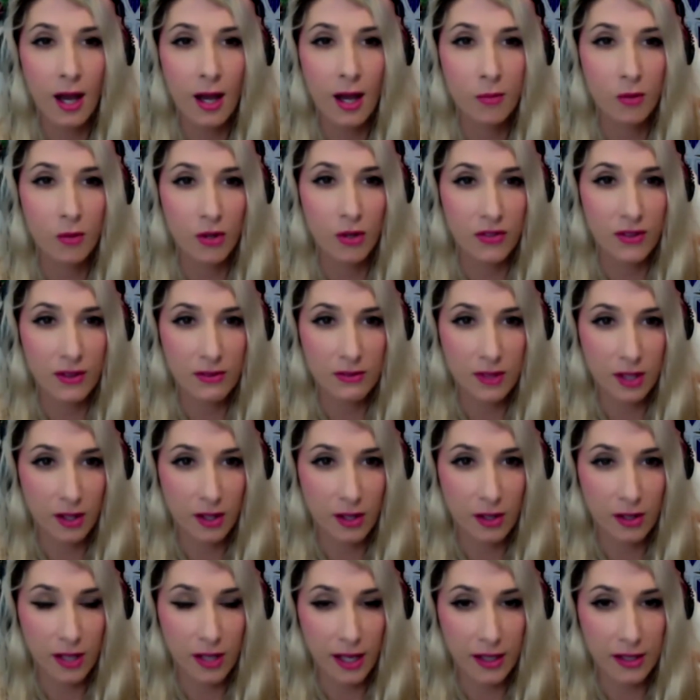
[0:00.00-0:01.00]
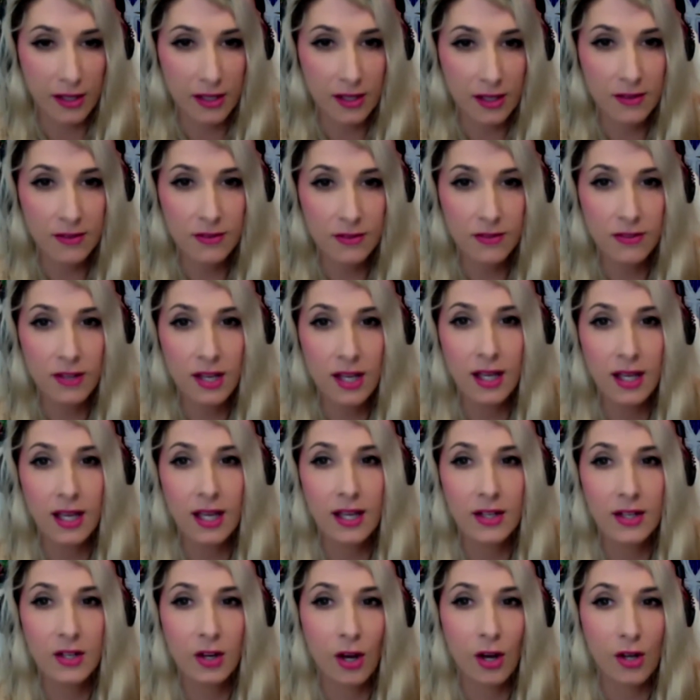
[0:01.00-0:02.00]
within the collective,
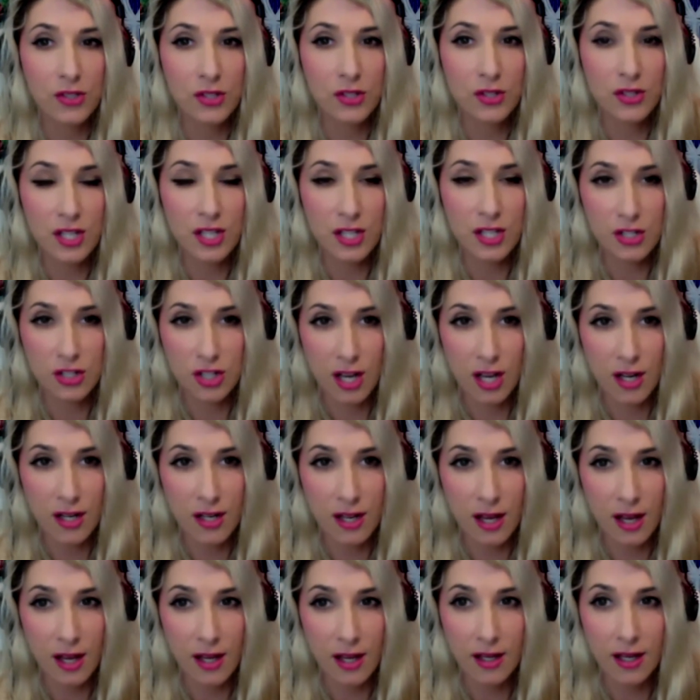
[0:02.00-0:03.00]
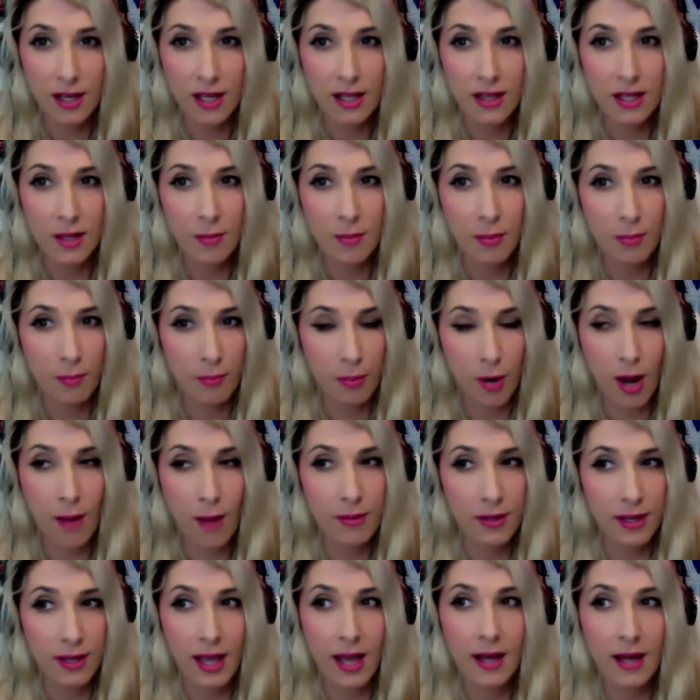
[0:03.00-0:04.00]
and also the agenda and the
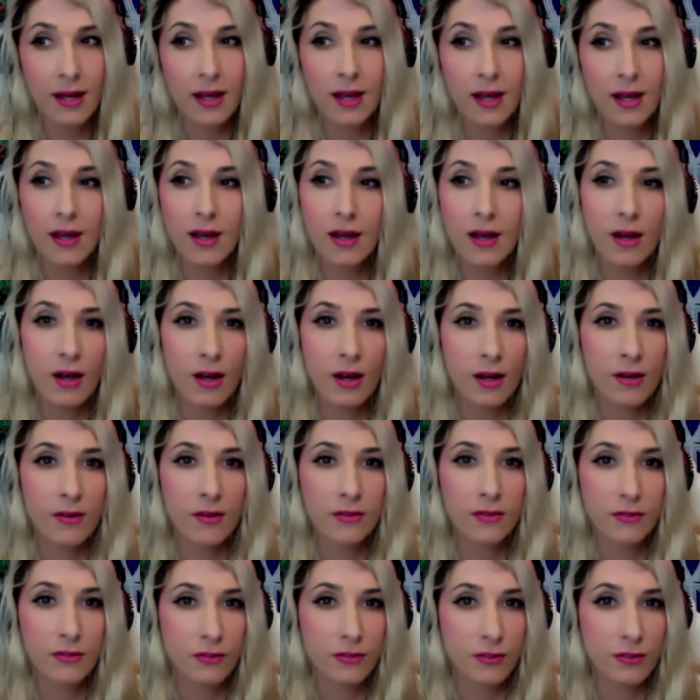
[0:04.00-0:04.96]
propaganda of